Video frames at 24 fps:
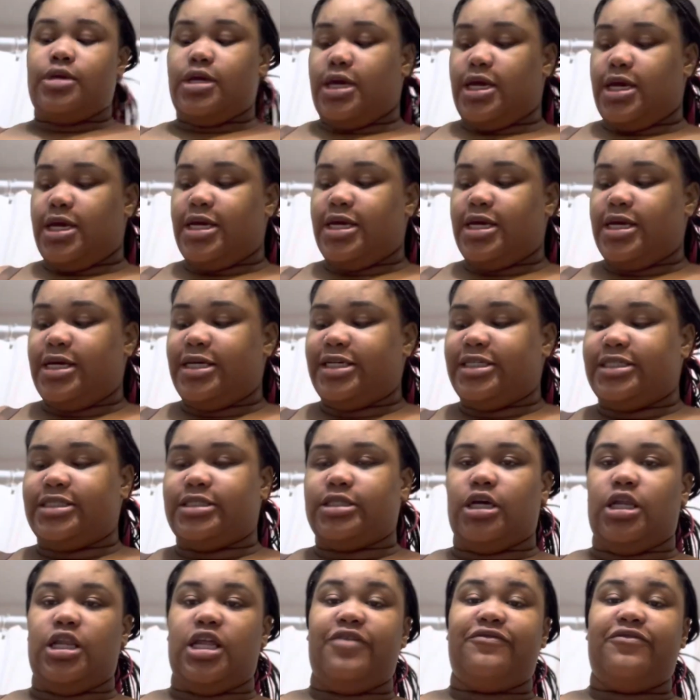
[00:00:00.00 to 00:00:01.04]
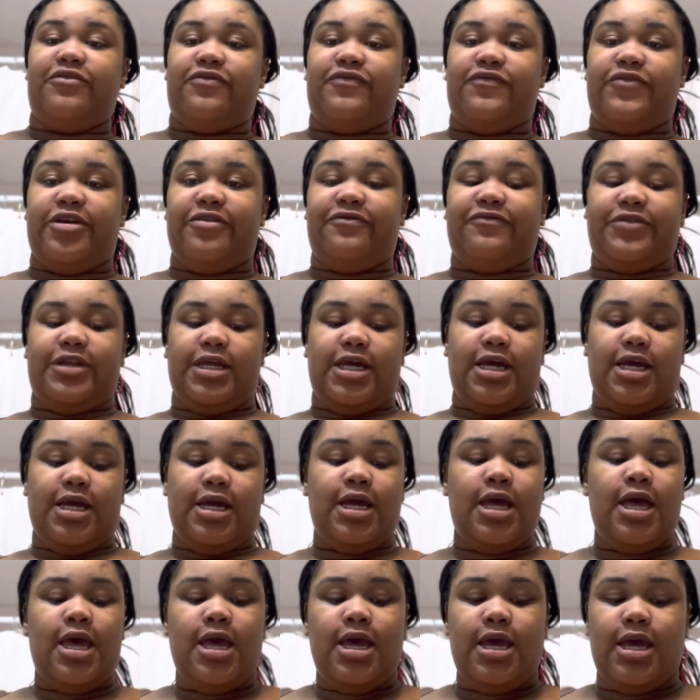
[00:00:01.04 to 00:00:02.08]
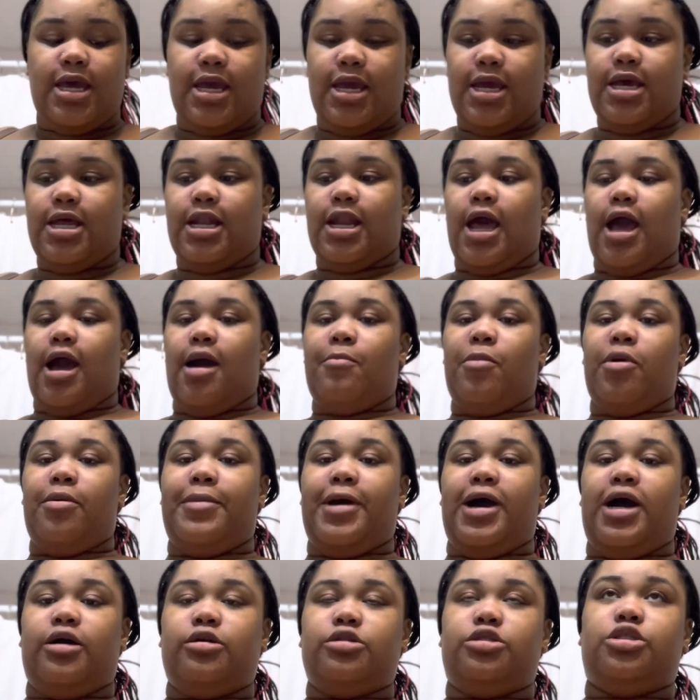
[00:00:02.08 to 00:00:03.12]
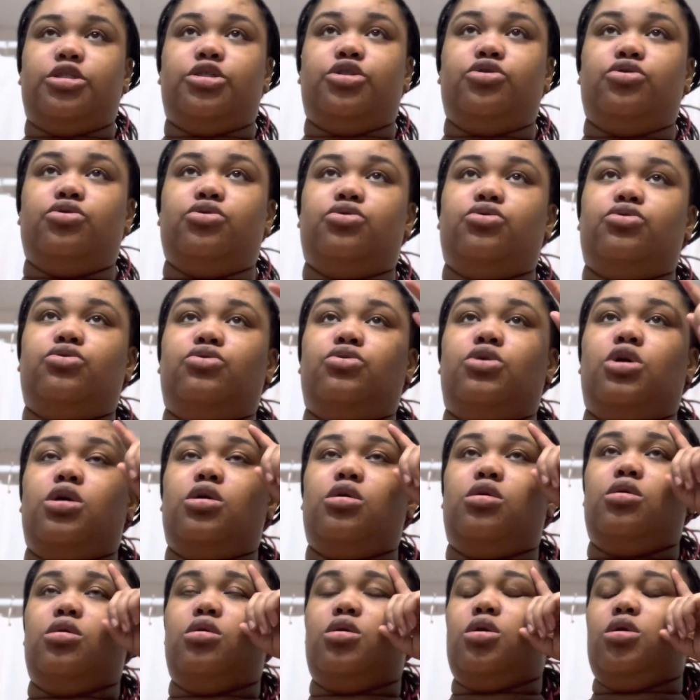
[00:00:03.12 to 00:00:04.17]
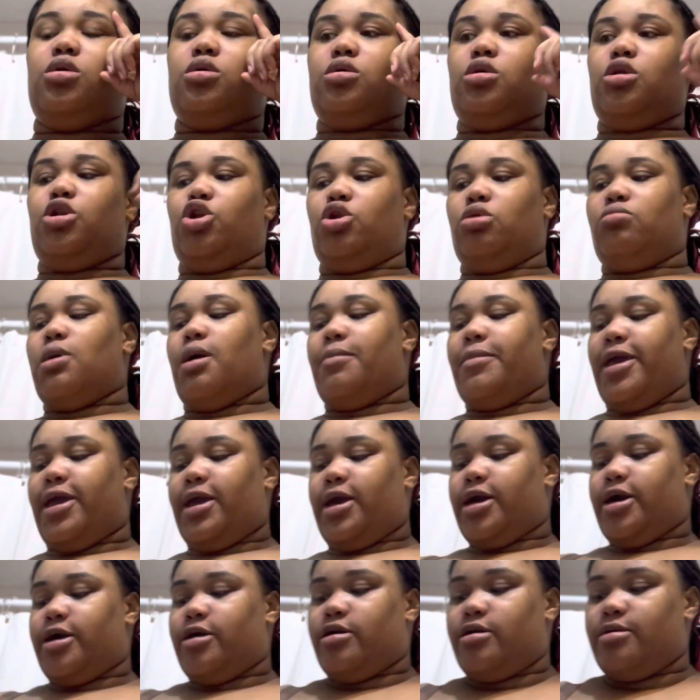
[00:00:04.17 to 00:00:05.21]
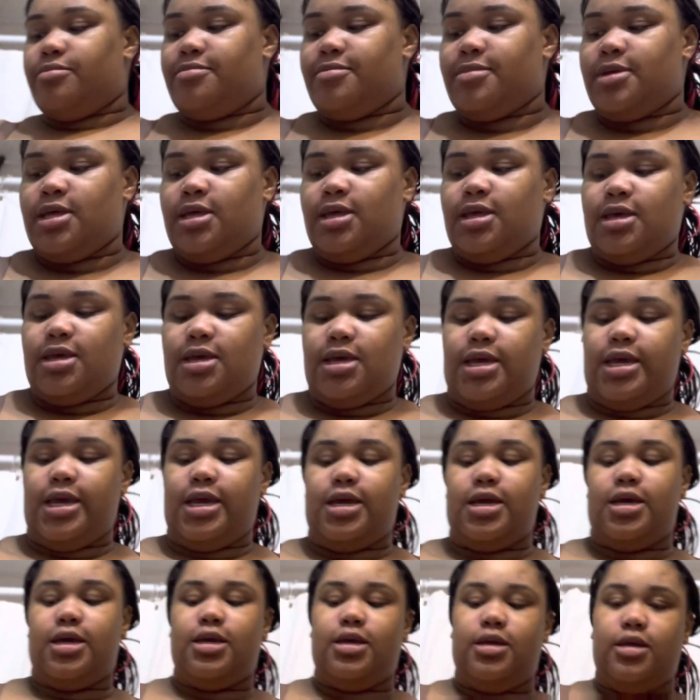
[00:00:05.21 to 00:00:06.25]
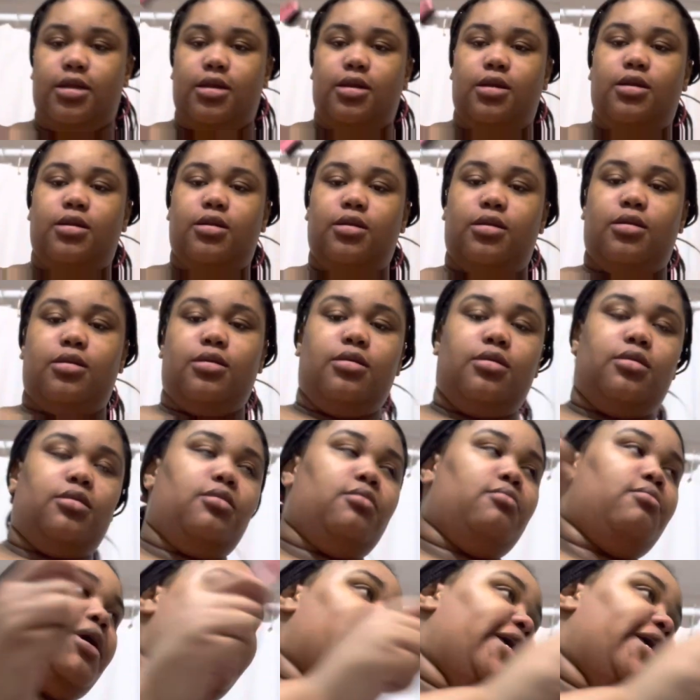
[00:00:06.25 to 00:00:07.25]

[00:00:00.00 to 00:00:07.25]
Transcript: is 11.50 and I'm about to do my makeup and my